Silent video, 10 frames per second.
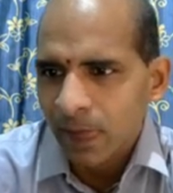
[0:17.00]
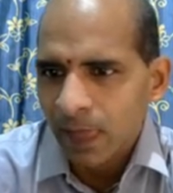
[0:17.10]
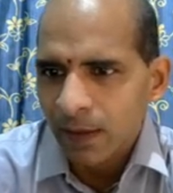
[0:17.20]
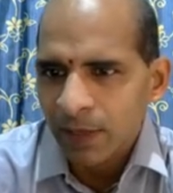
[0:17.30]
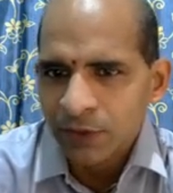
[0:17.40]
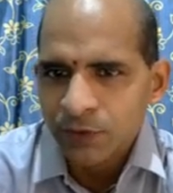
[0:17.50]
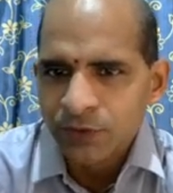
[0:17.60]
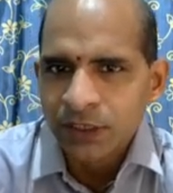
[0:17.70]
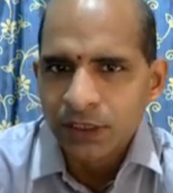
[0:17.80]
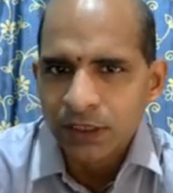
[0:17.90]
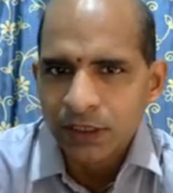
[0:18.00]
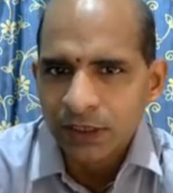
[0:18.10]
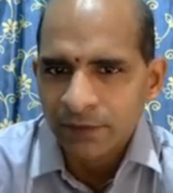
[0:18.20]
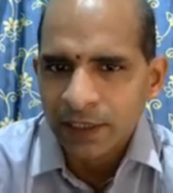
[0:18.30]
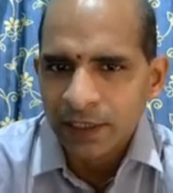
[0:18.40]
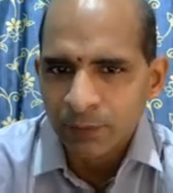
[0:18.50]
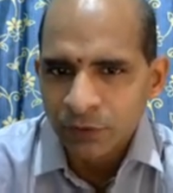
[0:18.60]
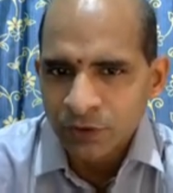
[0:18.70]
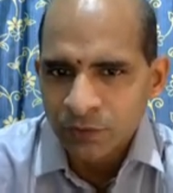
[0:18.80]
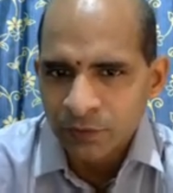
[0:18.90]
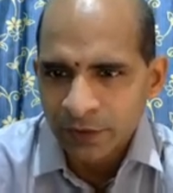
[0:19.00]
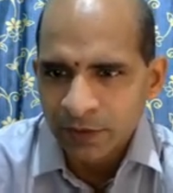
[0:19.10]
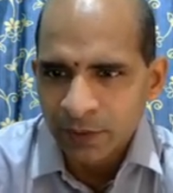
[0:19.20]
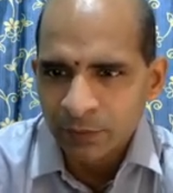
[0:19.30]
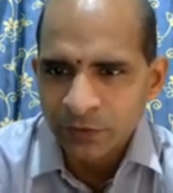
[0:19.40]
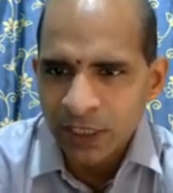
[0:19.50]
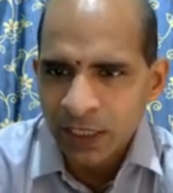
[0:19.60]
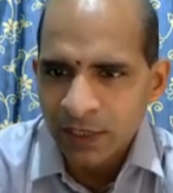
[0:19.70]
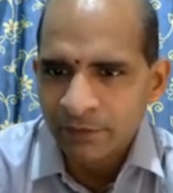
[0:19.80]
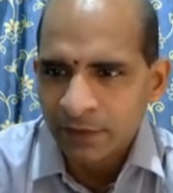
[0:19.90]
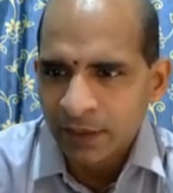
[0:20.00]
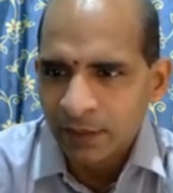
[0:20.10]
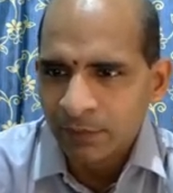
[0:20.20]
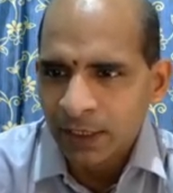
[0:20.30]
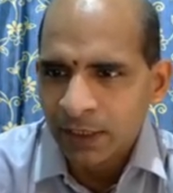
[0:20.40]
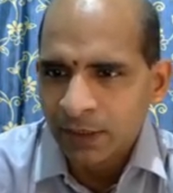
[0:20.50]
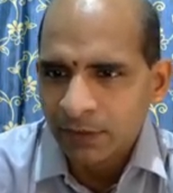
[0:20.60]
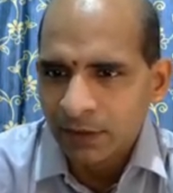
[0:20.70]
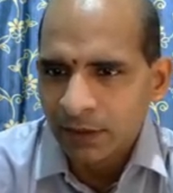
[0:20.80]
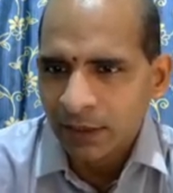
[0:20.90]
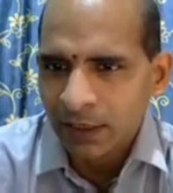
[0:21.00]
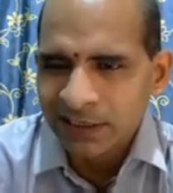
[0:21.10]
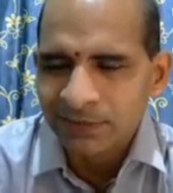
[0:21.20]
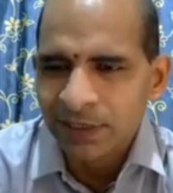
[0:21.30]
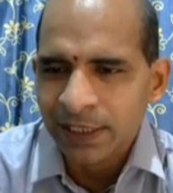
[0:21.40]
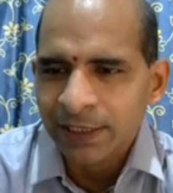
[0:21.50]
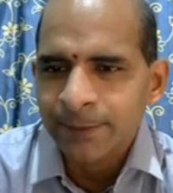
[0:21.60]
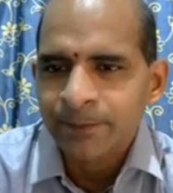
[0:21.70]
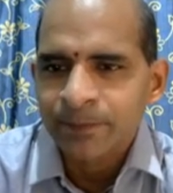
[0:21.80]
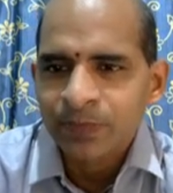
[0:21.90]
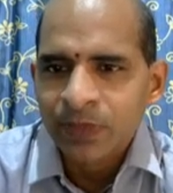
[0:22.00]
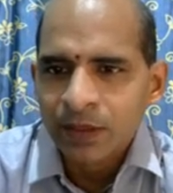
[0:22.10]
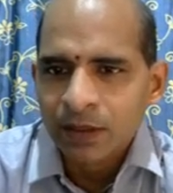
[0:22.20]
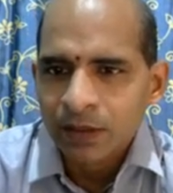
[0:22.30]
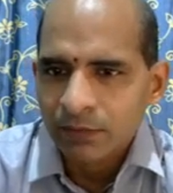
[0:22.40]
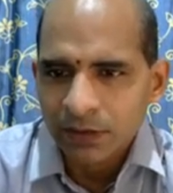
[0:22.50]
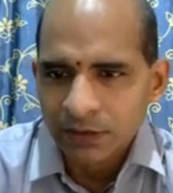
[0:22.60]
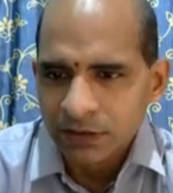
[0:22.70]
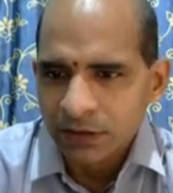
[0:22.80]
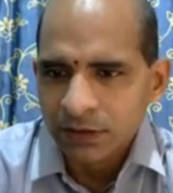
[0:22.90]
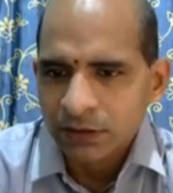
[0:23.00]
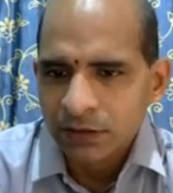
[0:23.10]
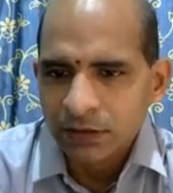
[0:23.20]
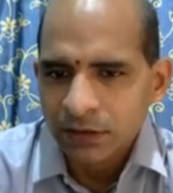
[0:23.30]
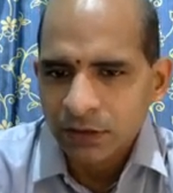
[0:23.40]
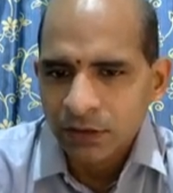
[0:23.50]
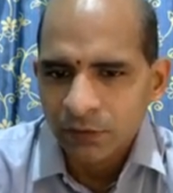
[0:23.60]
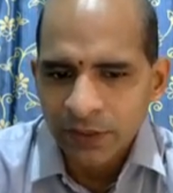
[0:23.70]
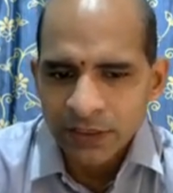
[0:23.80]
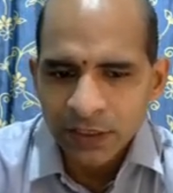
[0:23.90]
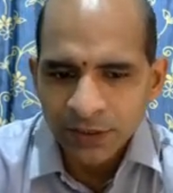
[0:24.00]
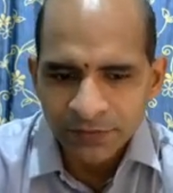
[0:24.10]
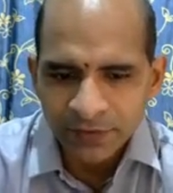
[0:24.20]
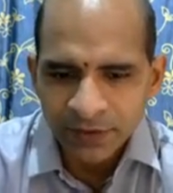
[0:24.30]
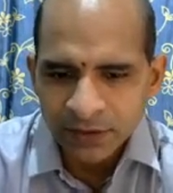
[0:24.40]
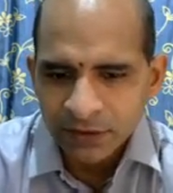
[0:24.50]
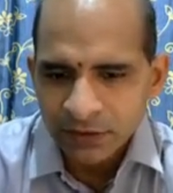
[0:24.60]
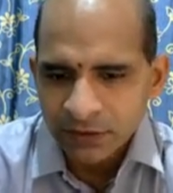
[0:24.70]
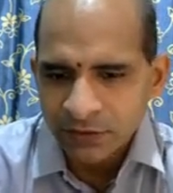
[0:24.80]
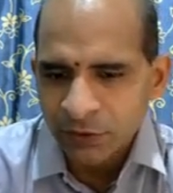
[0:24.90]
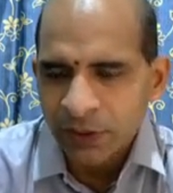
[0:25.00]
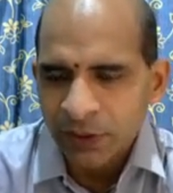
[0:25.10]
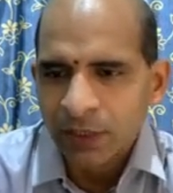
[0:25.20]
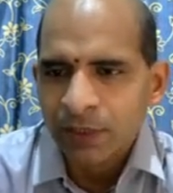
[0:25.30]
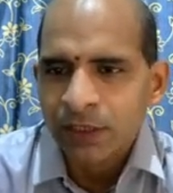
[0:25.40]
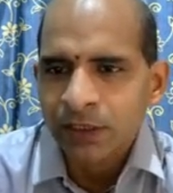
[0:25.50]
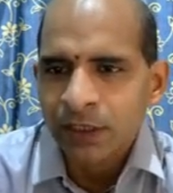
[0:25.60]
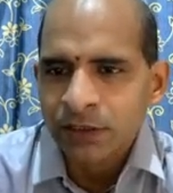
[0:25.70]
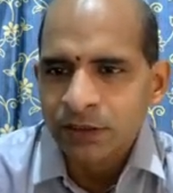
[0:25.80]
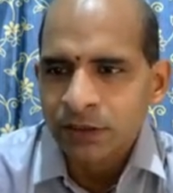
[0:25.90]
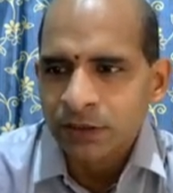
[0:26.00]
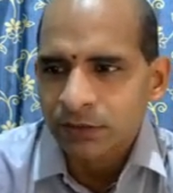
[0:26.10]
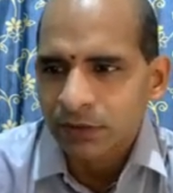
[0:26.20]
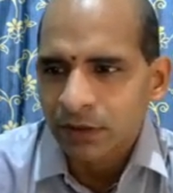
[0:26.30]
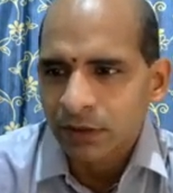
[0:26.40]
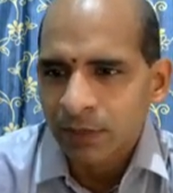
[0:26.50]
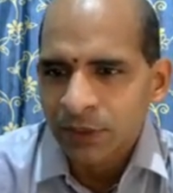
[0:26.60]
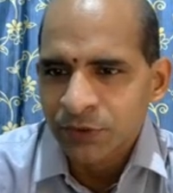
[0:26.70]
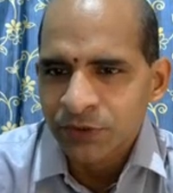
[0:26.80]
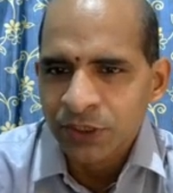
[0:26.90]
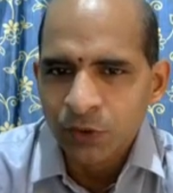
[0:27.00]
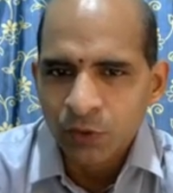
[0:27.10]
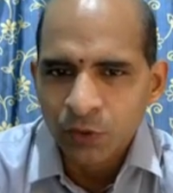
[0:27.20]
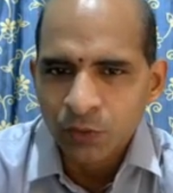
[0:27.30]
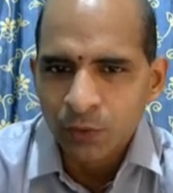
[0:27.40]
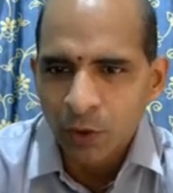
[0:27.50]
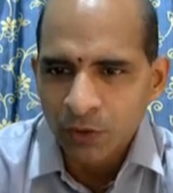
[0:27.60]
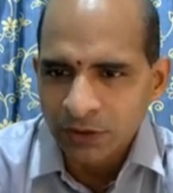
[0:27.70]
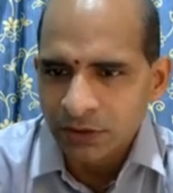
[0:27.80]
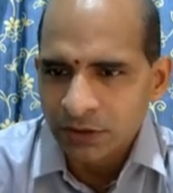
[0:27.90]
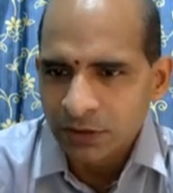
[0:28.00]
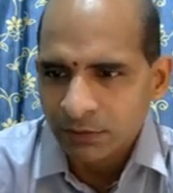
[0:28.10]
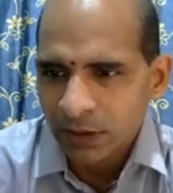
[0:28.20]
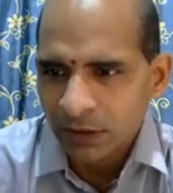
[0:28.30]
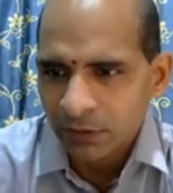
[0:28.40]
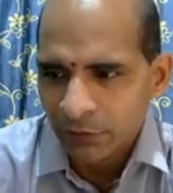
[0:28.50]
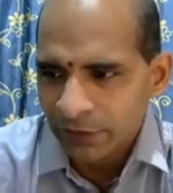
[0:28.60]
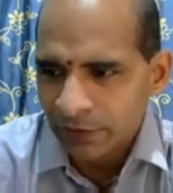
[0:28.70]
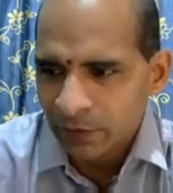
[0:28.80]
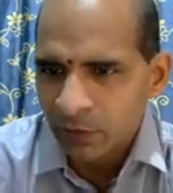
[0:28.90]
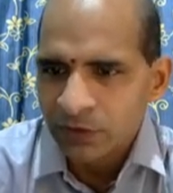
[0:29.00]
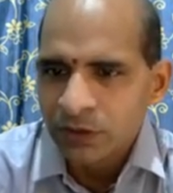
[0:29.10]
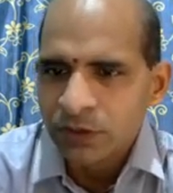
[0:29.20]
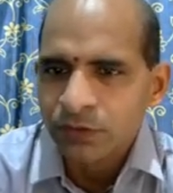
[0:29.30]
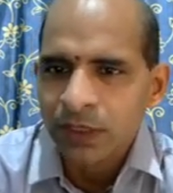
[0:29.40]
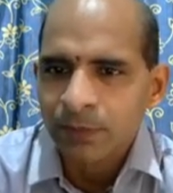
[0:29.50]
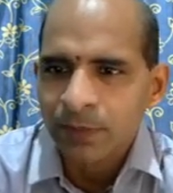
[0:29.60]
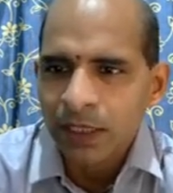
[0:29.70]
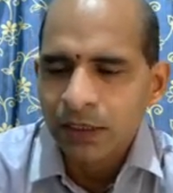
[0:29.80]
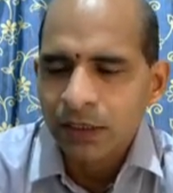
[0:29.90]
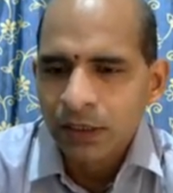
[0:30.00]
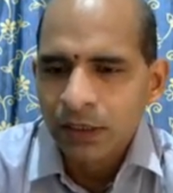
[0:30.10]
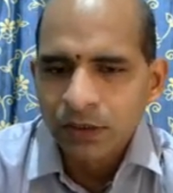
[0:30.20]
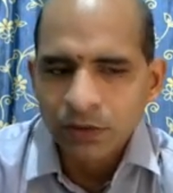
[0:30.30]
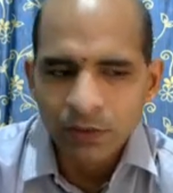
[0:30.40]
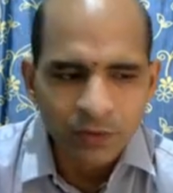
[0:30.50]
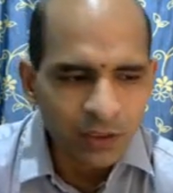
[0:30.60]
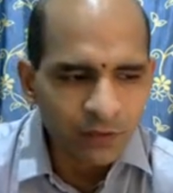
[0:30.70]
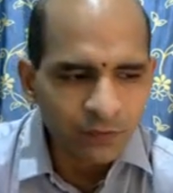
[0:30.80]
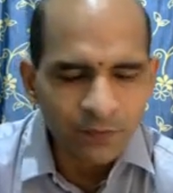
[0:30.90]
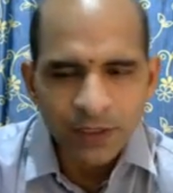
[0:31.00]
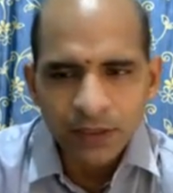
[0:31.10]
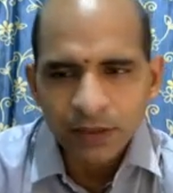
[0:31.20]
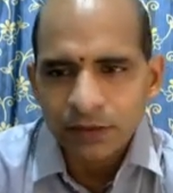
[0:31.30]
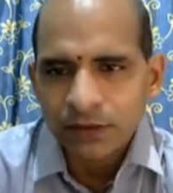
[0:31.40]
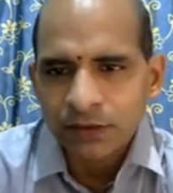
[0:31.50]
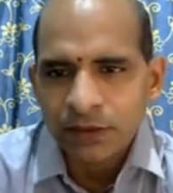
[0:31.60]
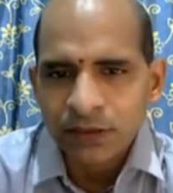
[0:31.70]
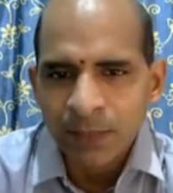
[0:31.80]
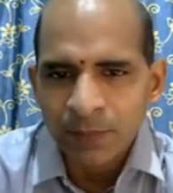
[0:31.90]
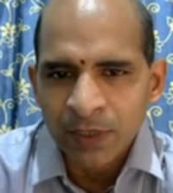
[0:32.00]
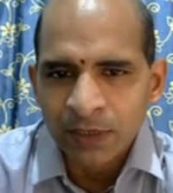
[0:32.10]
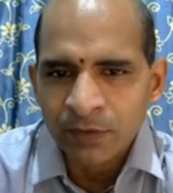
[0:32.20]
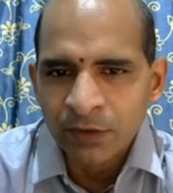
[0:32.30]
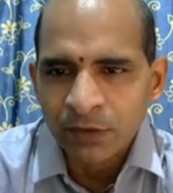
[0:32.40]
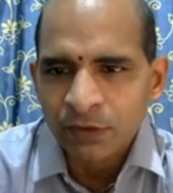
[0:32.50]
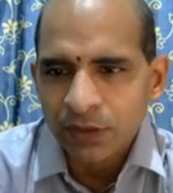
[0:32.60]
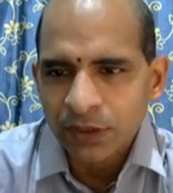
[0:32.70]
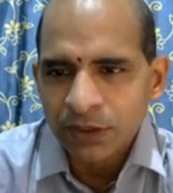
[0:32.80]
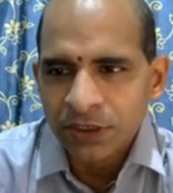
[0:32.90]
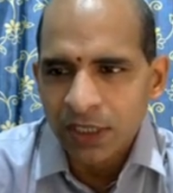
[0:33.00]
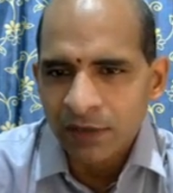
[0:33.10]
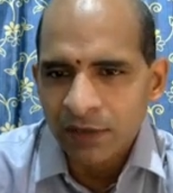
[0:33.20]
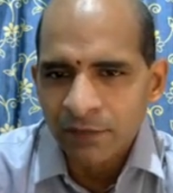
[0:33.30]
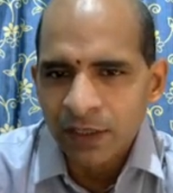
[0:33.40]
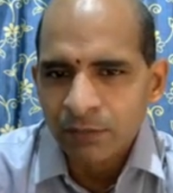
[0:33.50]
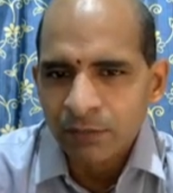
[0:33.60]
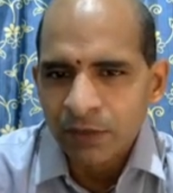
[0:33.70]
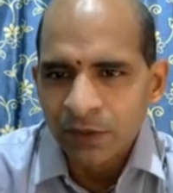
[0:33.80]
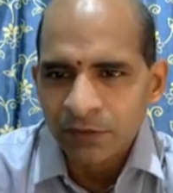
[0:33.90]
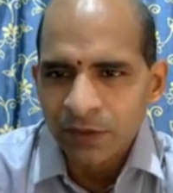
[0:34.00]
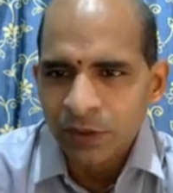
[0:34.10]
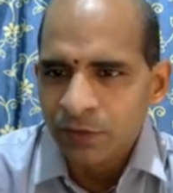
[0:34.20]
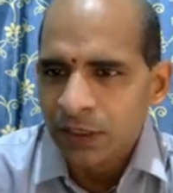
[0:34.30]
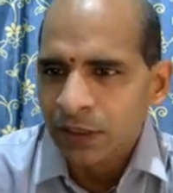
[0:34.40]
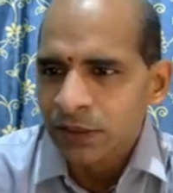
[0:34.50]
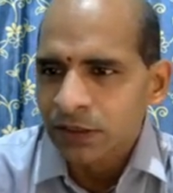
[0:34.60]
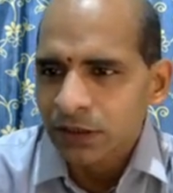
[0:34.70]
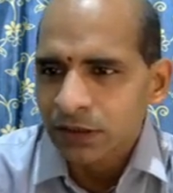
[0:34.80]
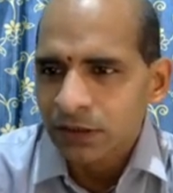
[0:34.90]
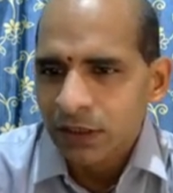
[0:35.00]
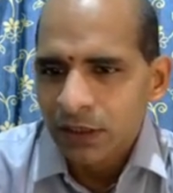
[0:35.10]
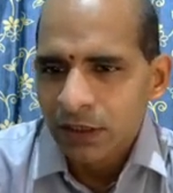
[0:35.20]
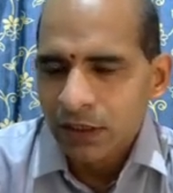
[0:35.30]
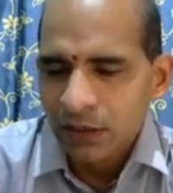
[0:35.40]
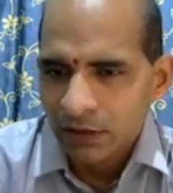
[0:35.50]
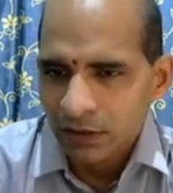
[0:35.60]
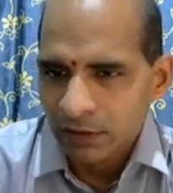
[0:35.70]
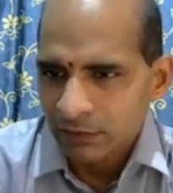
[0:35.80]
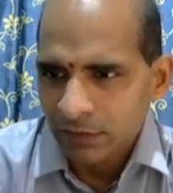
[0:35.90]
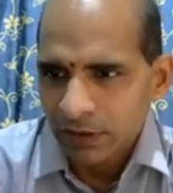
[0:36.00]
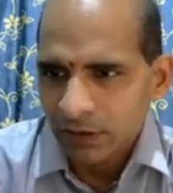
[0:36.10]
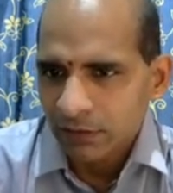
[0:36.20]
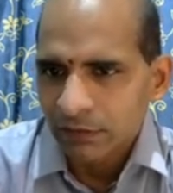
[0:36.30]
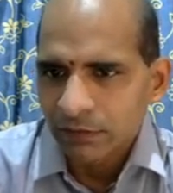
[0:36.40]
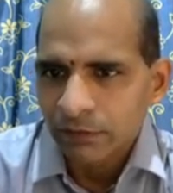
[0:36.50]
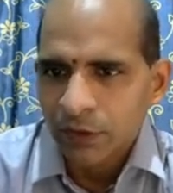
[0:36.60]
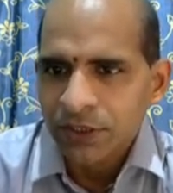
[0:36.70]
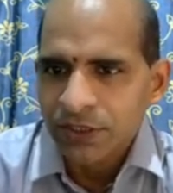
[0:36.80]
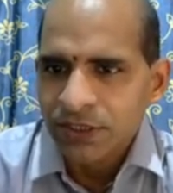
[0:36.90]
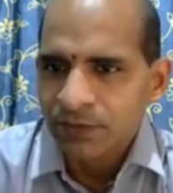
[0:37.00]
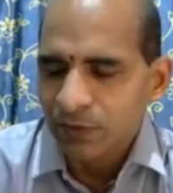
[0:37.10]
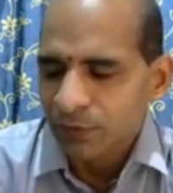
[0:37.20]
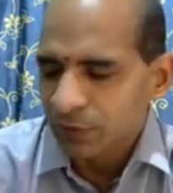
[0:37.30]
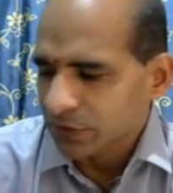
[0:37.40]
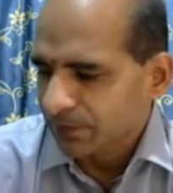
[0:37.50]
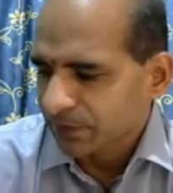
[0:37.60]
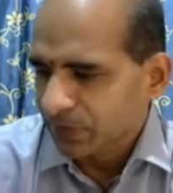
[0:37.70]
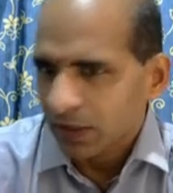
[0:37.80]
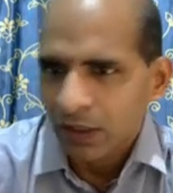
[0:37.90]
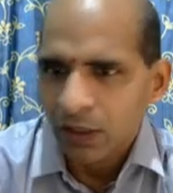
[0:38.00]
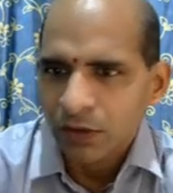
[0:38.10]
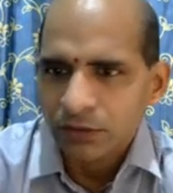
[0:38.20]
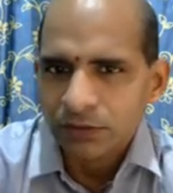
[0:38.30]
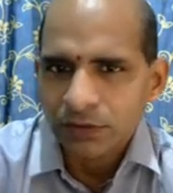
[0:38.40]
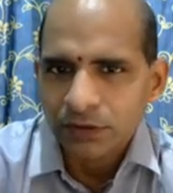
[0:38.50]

by using different approach, whatever approach I have applied, except that, because the ways are different. So you can apply the answer by using your own process, but whatever process you will apply, you have to confirm that that is applicable to each and every number whatever you will consider uh, for testing purpose. Now